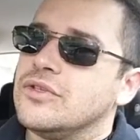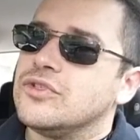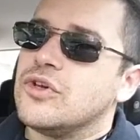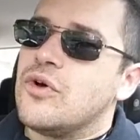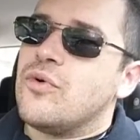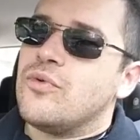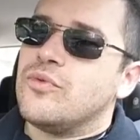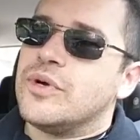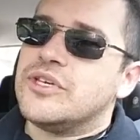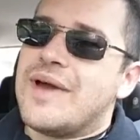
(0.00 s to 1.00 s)
So
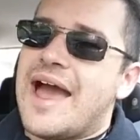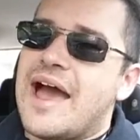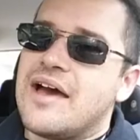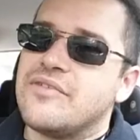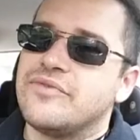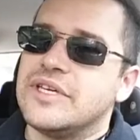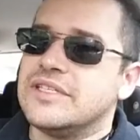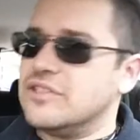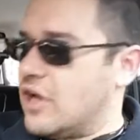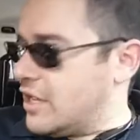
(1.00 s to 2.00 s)
what you have
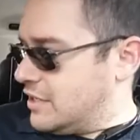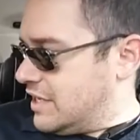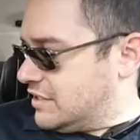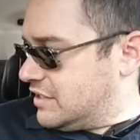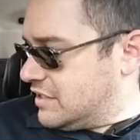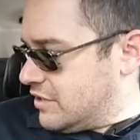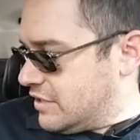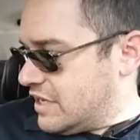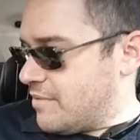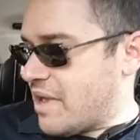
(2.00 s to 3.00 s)
is not
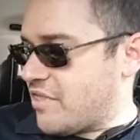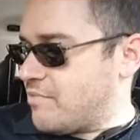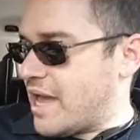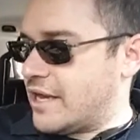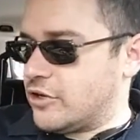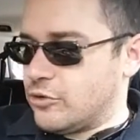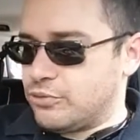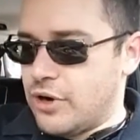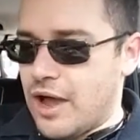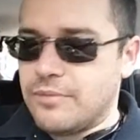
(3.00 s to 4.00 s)
necessarily a mathematical
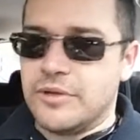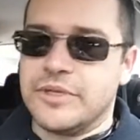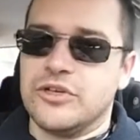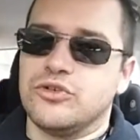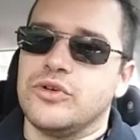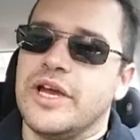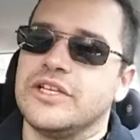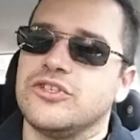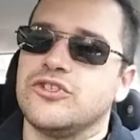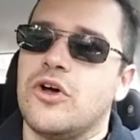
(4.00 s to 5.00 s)
problem that you're
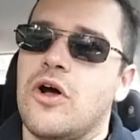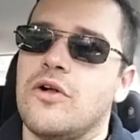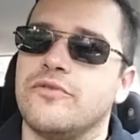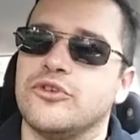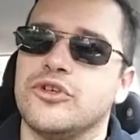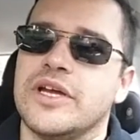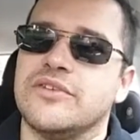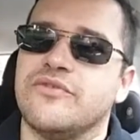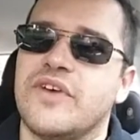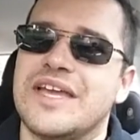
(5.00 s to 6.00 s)
trying to solve or trying
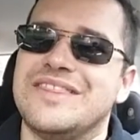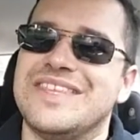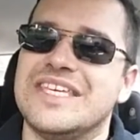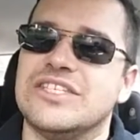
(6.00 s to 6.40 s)
to find the